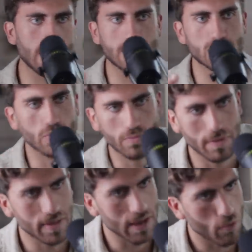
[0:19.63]
And so
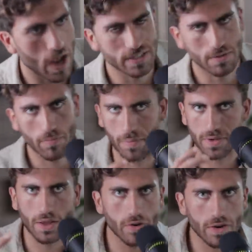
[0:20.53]
maybe they rise to
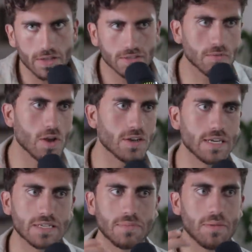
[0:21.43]
popularity in some context.